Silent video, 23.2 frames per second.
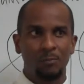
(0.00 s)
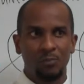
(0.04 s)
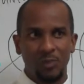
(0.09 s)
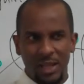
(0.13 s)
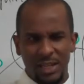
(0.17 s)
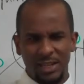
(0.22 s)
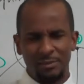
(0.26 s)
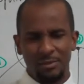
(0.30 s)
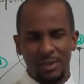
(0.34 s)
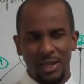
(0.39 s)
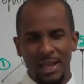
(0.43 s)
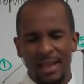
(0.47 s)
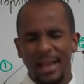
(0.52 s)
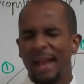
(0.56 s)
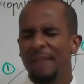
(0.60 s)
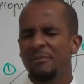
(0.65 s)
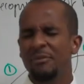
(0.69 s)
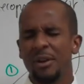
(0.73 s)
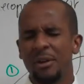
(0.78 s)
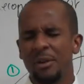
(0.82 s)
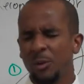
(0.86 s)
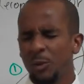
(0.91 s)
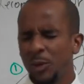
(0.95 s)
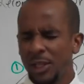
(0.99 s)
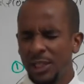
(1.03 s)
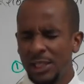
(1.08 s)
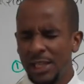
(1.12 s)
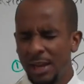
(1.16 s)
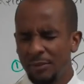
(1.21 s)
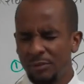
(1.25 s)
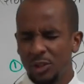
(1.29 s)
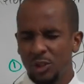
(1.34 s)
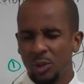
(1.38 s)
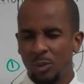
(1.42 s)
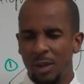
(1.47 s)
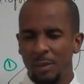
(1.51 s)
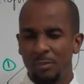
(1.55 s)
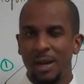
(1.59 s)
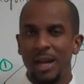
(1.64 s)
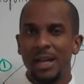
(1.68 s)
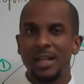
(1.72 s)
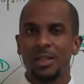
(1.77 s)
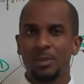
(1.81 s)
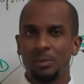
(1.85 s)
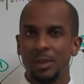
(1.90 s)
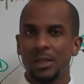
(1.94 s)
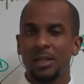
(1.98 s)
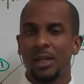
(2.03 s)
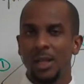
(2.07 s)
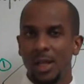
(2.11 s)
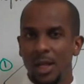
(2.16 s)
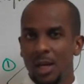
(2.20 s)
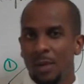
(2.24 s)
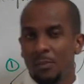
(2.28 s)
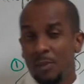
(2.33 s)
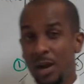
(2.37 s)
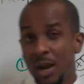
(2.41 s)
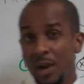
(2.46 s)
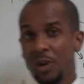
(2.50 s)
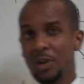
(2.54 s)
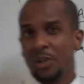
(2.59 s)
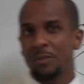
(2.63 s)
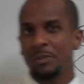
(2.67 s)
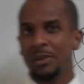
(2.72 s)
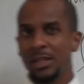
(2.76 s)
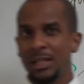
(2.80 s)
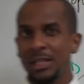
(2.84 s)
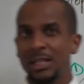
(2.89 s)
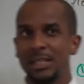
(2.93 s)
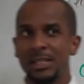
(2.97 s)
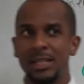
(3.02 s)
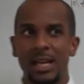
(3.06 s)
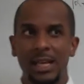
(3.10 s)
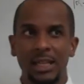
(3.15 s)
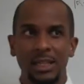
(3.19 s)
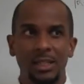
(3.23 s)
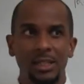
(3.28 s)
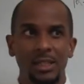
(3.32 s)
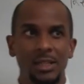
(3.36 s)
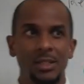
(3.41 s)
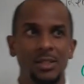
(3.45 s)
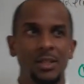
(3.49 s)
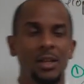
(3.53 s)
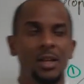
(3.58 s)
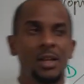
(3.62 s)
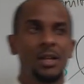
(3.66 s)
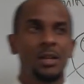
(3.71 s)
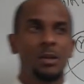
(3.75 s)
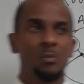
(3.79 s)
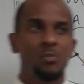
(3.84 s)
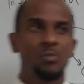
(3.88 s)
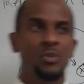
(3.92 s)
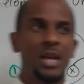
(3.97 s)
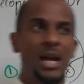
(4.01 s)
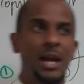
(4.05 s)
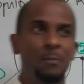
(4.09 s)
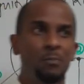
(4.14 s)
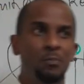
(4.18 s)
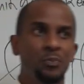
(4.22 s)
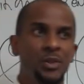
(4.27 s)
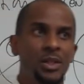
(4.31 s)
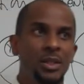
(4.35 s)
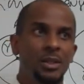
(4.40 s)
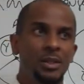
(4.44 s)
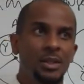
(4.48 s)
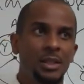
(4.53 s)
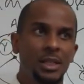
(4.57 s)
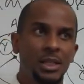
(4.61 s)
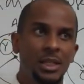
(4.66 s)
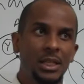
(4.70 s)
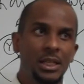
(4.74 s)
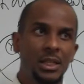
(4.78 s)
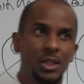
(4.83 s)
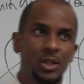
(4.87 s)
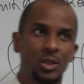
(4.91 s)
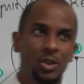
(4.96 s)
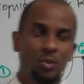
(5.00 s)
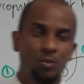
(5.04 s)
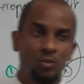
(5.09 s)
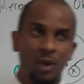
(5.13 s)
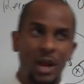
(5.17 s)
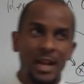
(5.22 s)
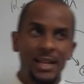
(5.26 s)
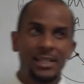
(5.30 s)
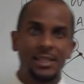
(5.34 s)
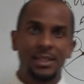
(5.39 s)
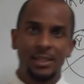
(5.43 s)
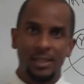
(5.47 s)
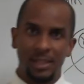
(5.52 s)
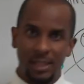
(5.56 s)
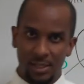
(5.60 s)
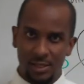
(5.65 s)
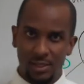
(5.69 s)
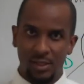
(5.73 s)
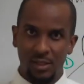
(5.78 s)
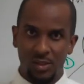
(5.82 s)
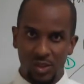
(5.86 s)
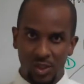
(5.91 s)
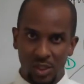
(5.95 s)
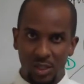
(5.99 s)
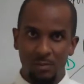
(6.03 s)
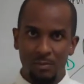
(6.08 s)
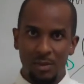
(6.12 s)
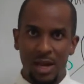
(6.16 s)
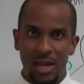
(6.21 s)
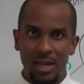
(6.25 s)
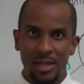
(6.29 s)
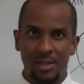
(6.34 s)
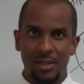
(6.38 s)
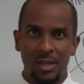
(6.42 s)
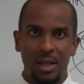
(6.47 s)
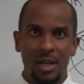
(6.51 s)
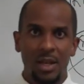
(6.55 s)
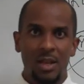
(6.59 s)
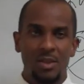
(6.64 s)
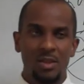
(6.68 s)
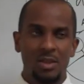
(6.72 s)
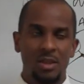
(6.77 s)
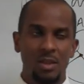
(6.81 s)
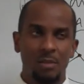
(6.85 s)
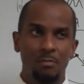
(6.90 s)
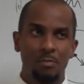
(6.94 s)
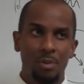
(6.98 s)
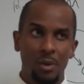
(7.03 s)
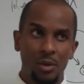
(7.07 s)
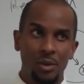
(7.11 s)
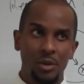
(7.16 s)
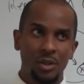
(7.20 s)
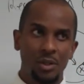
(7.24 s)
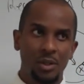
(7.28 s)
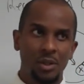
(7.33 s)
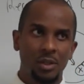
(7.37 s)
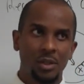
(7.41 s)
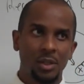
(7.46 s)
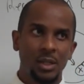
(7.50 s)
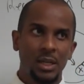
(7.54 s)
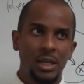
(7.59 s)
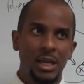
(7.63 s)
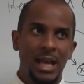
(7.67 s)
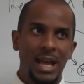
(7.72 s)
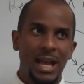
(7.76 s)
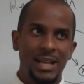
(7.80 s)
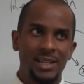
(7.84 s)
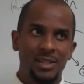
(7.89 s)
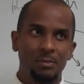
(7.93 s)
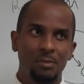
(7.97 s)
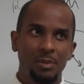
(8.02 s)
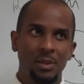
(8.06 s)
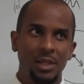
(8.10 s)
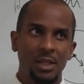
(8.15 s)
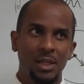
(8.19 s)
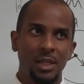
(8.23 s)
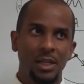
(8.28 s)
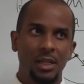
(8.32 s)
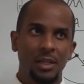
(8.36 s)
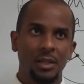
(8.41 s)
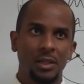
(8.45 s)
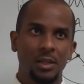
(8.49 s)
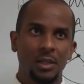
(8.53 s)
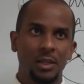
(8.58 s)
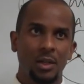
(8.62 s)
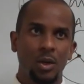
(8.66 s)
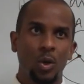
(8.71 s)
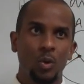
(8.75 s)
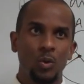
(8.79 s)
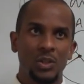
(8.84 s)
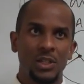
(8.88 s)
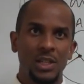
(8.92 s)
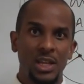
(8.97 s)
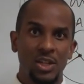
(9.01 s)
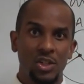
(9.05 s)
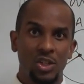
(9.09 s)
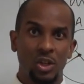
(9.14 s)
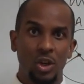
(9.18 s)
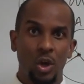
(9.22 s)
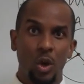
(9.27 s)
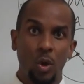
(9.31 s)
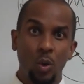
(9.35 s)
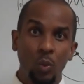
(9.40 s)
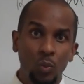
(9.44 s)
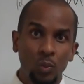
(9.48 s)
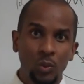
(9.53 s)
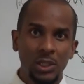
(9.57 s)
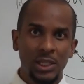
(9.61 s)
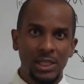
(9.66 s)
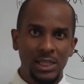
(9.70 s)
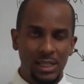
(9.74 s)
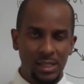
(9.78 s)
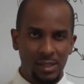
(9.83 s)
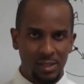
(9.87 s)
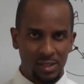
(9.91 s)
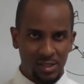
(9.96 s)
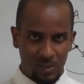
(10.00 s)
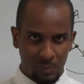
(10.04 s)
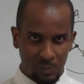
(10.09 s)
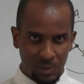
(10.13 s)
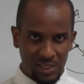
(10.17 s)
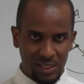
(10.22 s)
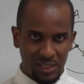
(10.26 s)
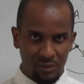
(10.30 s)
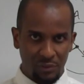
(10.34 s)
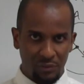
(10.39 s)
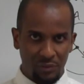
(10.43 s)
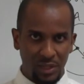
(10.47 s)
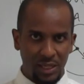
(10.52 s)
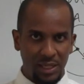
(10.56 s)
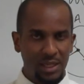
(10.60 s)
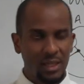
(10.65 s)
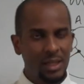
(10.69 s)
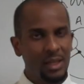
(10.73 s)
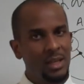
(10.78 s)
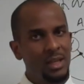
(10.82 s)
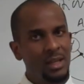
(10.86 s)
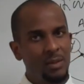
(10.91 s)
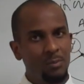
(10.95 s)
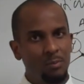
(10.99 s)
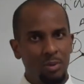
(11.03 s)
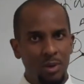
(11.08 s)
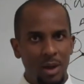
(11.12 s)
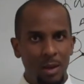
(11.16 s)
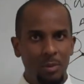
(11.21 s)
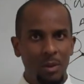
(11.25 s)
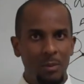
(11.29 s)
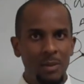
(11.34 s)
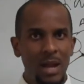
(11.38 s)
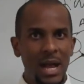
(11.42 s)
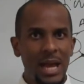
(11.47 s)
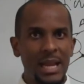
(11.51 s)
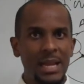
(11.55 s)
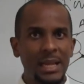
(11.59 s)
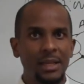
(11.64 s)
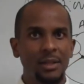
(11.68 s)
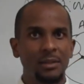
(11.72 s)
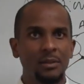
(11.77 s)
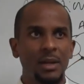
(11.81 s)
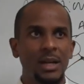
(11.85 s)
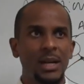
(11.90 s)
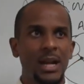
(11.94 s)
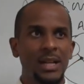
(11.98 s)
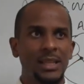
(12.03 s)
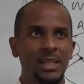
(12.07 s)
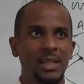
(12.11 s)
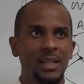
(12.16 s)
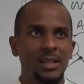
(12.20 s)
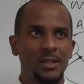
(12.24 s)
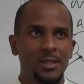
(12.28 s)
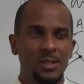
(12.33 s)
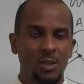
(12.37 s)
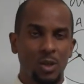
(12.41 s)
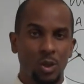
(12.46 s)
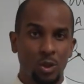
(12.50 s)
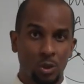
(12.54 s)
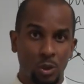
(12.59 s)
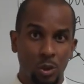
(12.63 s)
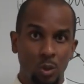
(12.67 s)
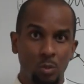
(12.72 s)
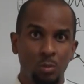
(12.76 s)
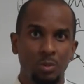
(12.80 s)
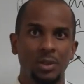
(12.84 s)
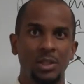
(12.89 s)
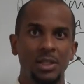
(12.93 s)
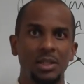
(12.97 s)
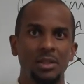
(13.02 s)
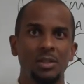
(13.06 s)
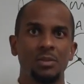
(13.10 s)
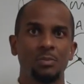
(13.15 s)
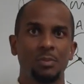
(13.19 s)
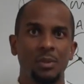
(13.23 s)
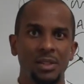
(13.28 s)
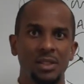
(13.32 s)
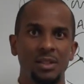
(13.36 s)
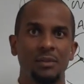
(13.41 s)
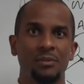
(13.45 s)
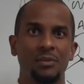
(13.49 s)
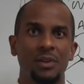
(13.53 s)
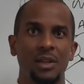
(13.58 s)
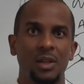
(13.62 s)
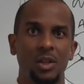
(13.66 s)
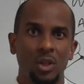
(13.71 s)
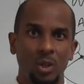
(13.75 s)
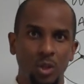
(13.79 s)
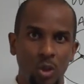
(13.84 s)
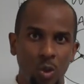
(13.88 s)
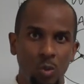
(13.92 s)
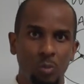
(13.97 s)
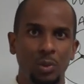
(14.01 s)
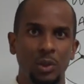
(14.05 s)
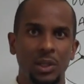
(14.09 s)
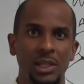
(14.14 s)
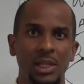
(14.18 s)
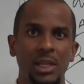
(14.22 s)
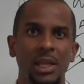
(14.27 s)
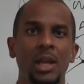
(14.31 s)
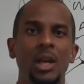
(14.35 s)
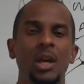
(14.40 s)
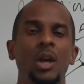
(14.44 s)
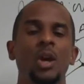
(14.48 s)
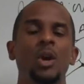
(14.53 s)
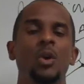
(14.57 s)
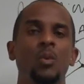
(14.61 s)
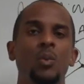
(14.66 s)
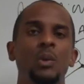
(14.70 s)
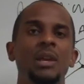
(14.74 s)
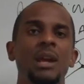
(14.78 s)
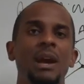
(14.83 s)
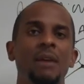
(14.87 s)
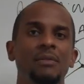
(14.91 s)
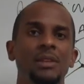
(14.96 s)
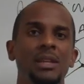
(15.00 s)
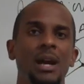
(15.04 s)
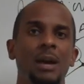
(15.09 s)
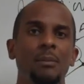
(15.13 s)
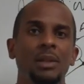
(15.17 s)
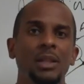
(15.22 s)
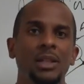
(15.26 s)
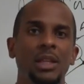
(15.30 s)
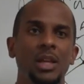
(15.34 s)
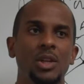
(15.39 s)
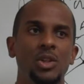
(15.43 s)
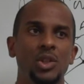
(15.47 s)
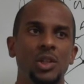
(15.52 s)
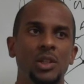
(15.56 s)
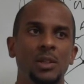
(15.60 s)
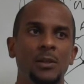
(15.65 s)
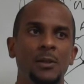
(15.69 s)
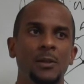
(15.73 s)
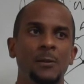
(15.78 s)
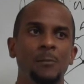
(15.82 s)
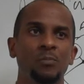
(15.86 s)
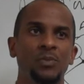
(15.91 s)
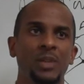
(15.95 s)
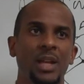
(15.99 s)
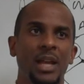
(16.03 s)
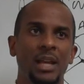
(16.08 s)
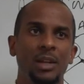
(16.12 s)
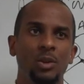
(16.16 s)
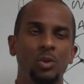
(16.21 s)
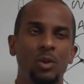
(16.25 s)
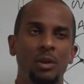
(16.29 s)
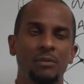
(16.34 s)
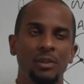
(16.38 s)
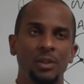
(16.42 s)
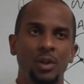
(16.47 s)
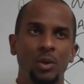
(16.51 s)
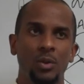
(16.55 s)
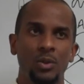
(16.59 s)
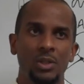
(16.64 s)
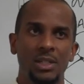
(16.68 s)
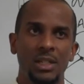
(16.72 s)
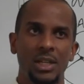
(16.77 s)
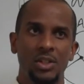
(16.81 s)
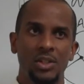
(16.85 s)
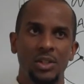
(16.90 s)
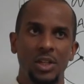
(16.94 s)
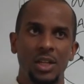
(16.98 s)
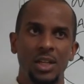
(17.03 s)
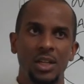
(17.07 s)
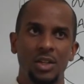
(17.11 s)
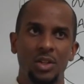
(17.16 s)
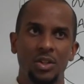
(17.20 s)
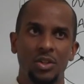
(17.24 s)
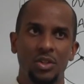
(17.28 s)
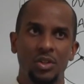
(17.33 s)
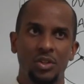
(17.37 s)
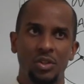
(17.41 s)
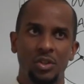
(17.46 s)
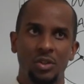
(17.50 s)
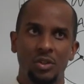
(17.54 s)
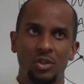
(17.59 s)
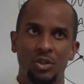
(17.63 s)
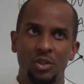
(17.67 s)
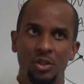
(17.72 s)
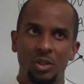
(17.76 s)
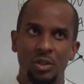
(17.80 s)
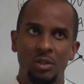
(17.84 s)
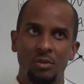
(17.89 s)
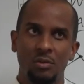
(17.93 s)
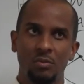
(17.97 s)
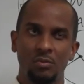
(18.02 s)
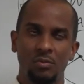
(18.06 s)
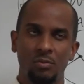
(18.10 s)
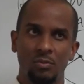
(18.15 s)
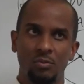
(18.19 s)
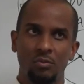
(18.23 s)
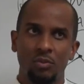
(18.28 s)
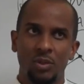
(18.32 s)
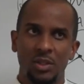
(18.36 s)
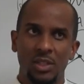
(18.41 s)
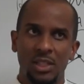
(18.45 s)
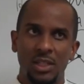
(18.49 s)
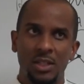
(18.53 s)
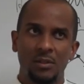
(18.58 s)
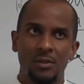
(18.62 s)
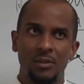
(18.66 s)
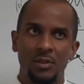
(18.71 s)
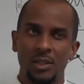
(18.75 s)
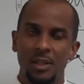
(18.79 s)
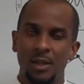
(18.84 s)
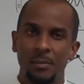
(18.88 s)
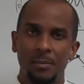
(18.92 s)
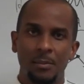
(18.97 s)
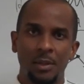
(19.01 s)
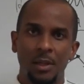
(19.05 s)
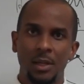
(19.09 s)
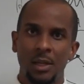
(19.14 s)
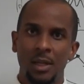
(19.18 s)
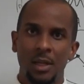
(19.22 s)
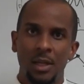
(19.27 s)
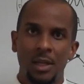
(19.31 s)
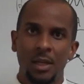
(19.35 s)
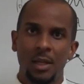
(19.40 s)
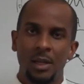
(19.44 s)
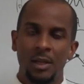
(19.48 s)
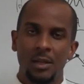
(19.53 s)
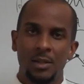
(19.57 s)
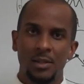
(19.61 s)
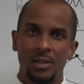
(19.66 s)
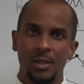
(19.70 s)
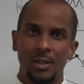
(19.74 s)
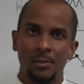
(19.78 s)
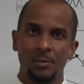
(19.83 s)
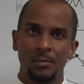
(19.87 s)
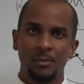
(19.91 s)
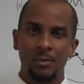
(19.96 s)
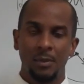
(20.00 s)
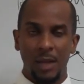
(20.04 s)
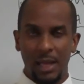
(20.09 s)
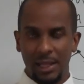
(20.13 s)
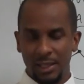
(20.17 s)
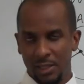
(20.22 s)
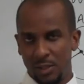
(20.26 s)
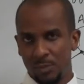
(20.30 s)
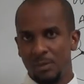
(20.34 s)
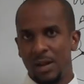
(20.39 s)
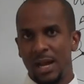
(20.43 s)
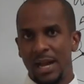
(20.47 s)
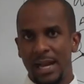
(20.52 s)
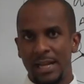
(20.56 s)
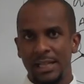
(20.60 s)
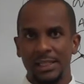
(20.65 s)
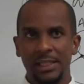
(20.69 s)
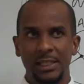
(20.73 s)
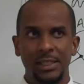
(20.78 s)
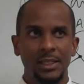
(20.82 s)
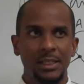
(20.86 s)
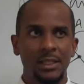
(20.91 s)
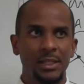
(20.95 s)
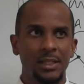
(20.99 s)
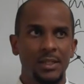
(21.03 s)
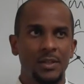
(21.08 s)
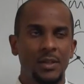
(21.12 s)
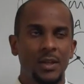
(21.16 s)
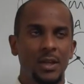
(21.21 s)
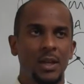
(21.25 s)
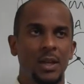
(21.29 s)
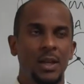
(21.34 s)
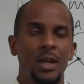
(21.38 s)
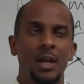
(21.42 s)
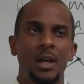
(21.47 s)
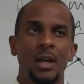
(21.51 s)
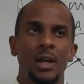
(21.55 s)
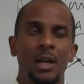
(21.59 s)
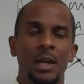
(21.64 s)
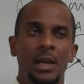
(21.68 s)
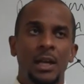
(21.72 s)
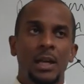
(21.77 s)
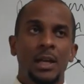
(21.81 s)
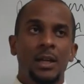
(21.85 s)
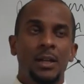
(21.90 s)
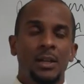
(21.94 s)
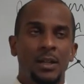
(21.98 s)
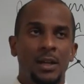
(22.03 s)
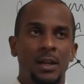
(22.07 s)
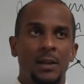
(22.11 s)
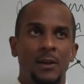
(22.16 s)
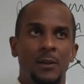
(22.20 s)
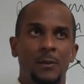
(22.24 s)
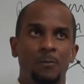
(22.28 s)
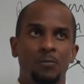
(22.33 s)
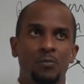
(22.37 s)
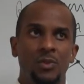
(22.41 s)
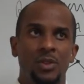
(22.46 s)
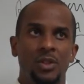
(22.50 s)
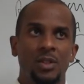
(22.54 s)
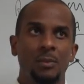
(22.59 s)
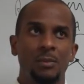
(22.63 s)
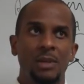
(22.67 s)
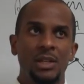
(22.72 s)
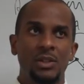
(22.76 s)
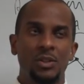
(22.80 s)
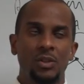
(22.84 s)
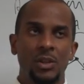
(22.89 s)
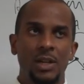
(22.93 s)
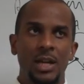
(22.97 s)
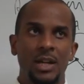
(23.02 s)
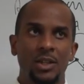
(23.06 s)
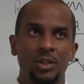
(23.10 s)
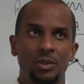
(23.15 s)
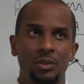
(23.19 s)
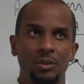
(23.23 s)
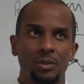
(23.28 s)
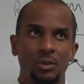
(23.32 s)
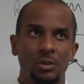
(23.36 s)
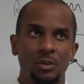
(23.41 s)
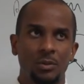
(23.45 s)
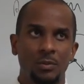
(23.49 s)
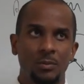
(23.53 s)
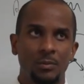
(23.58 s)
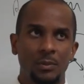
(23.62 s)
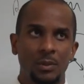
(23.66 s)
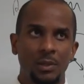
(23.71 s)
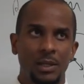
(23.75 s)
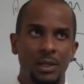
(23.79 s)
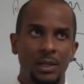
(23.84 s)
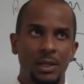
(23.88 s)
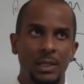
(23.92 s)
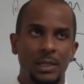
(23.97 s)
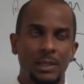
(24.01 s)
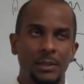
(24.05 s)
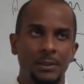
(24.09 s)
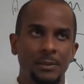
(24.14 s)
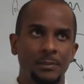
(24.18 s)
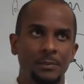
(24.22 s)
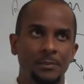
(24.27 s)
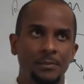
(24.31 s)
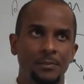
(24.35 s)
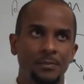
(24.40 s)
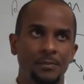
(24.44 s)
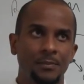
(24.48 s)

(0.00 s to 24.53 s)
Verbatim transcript: And I, I very rarely ever show my bias, but my argument is at least that the, the right is legitimized, the burden as being host nation only specific problematic. Right? I think it's globally specific. Globally, we have the obligation, and whoever the host nation is sh should receive some, some. At least my idea is uh, some international um,